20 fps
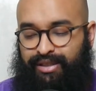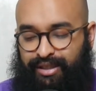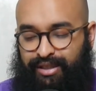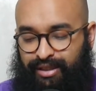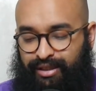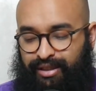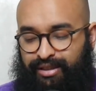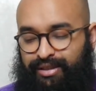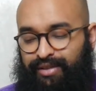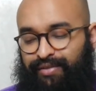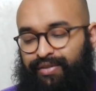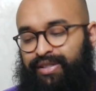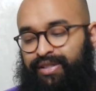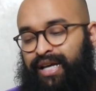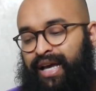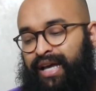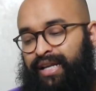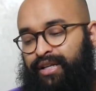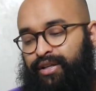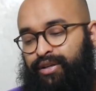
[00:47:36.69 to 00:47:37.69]
see if there's
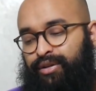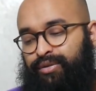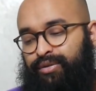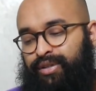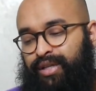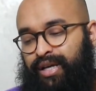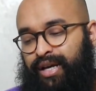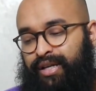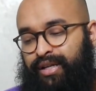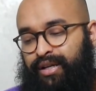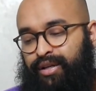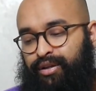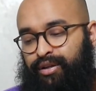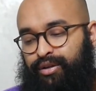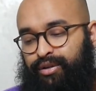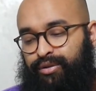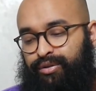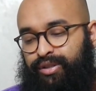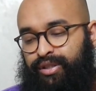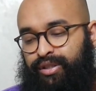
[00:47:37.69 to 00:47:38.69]
any other
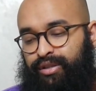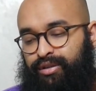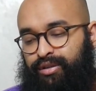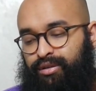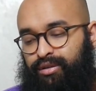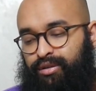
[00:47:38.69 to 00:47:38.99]
news here.